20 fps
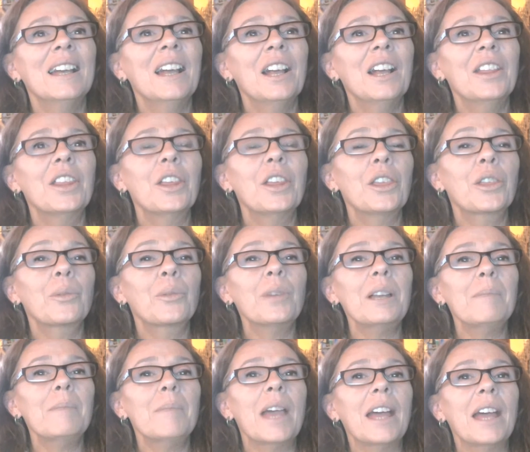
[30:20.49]
The three
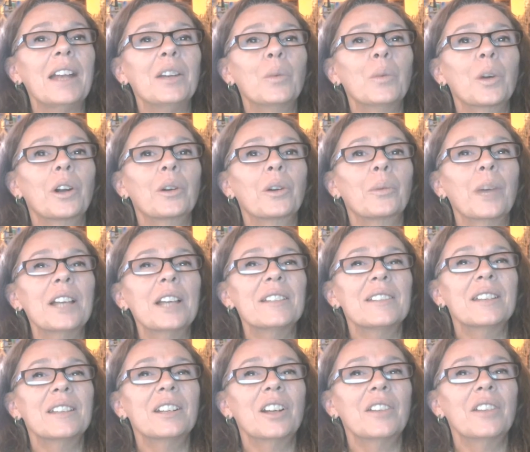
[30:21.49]
men were
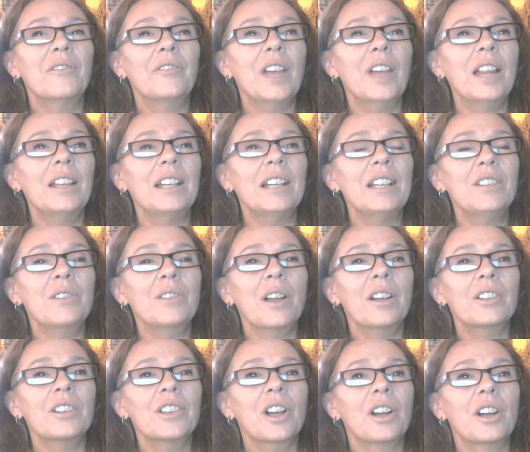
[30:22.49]
arrested on felony
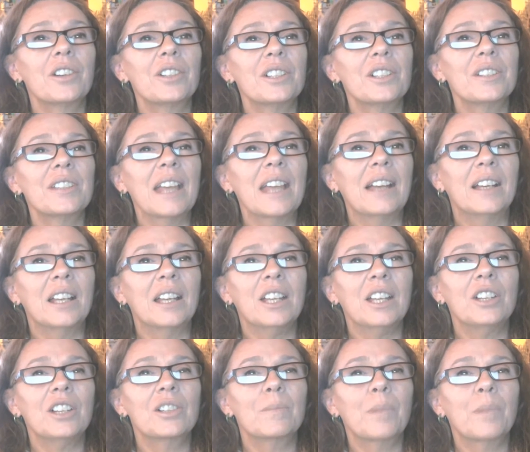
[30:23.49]
drug charges and
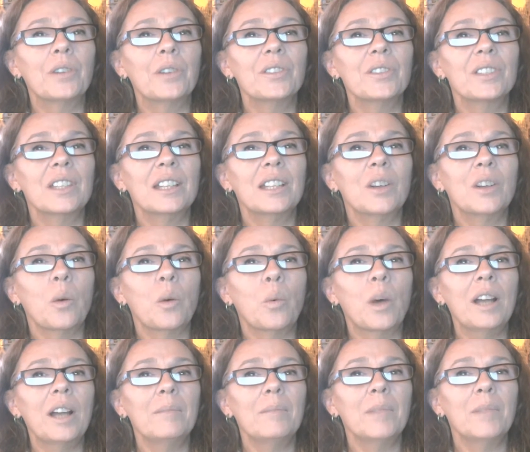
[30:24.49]
each posted
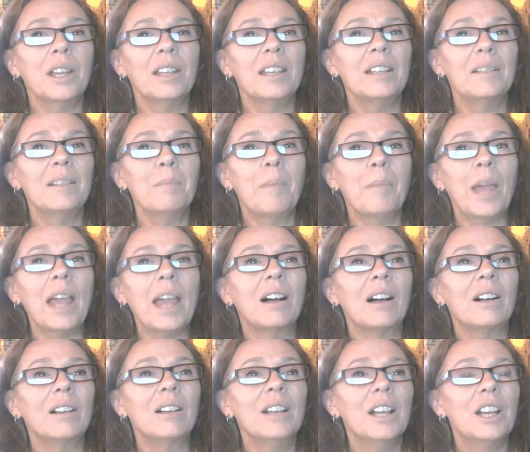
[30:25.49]
$1 million
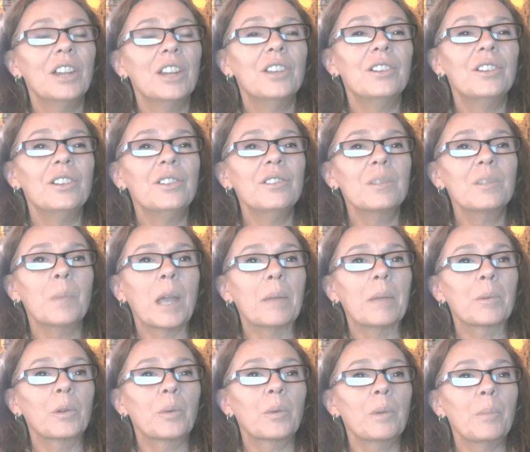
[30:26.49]
bail, the
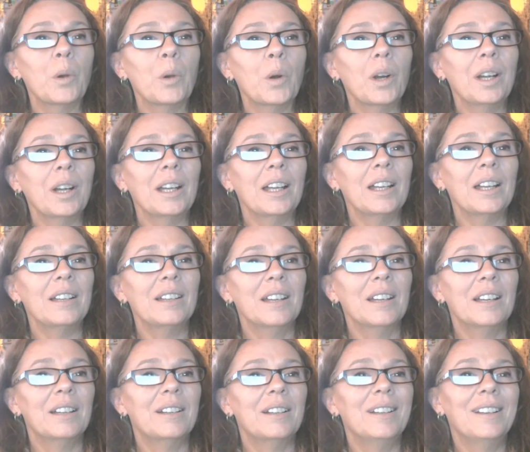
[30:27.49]
newspaper reported.
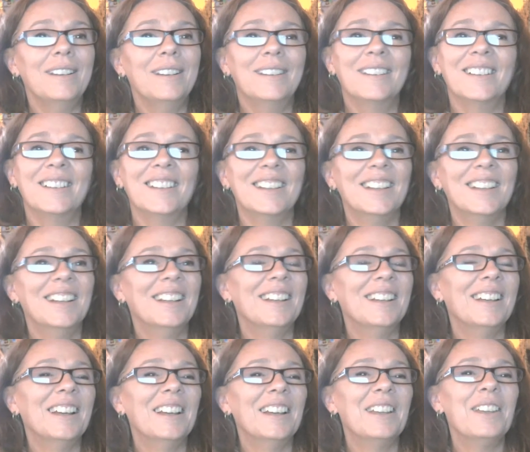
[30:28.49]

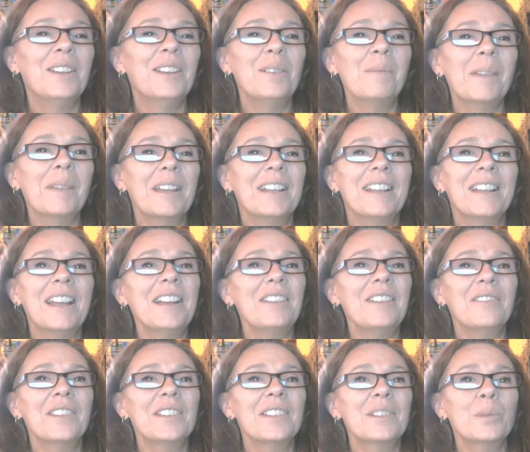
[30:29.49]
None
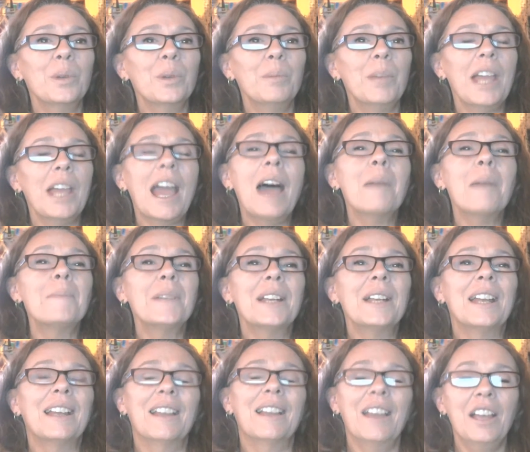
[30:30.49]
of this would be
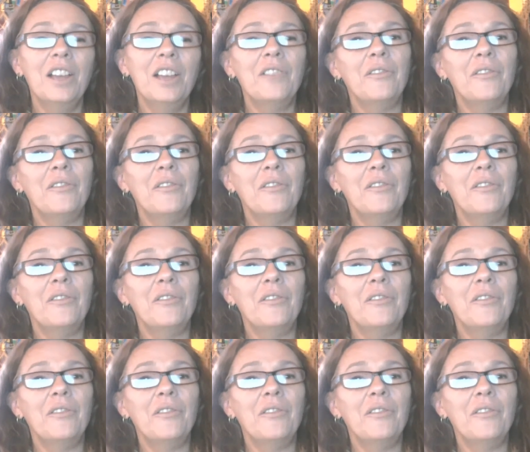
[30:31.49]
happening if